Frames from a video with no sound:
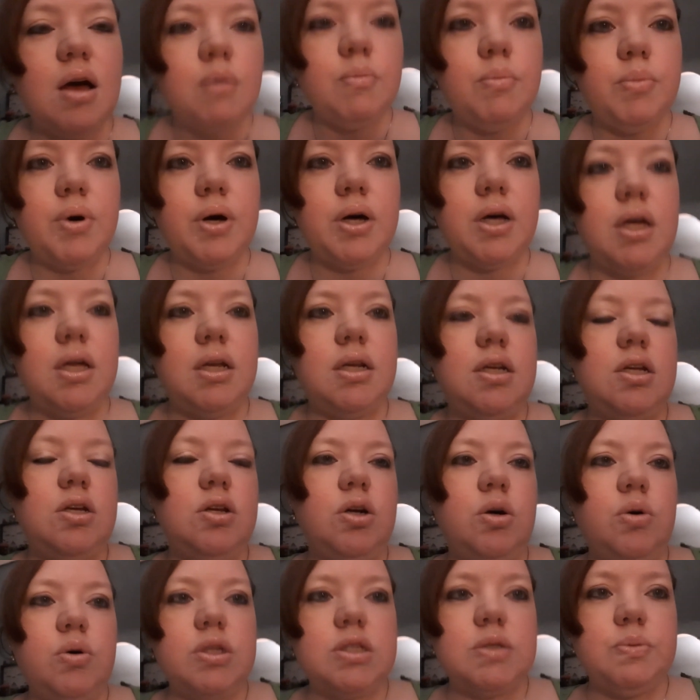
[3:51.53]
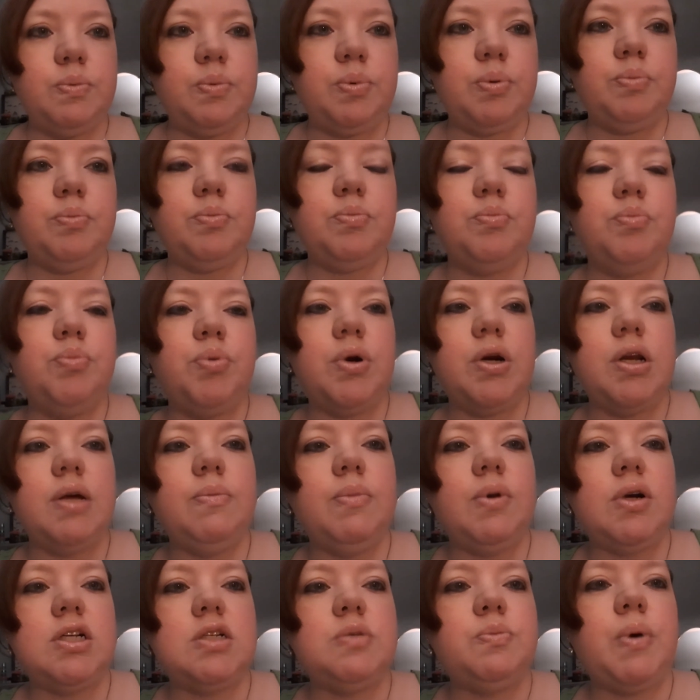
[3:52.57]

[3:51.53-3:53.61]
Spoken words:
But it's pretty much